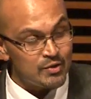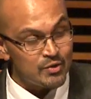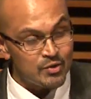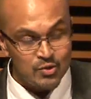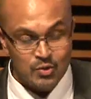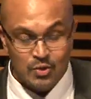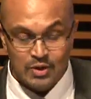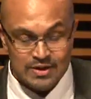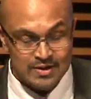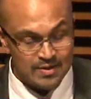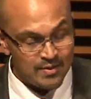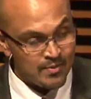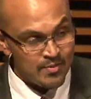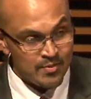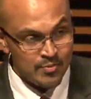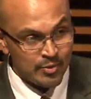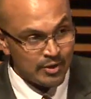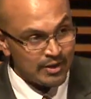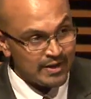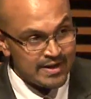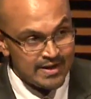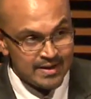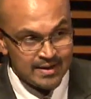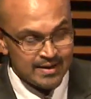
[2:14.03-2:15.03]
So Joyce, I'm
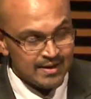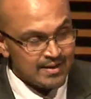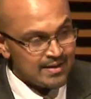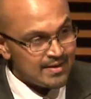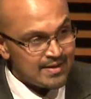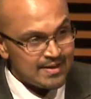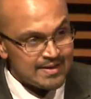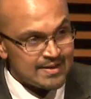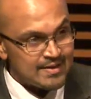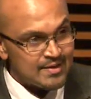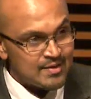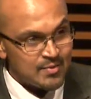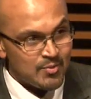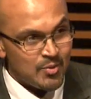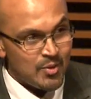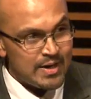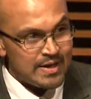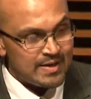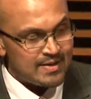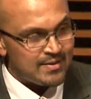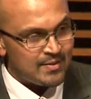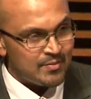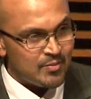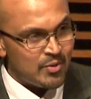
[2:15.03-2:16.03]
really, this is
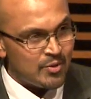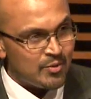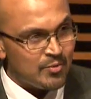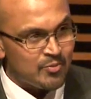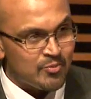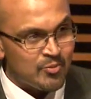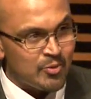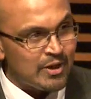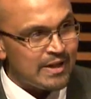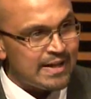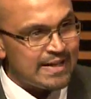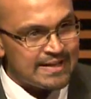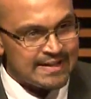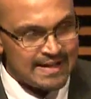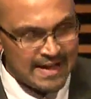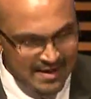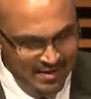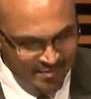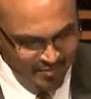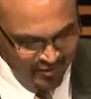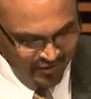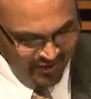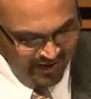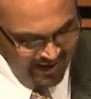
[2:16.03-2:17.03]
great. We're really
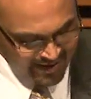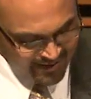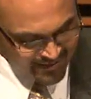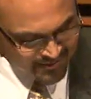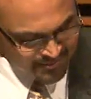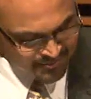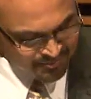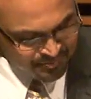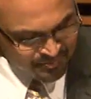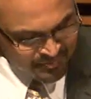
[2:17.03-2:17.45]
excited for that.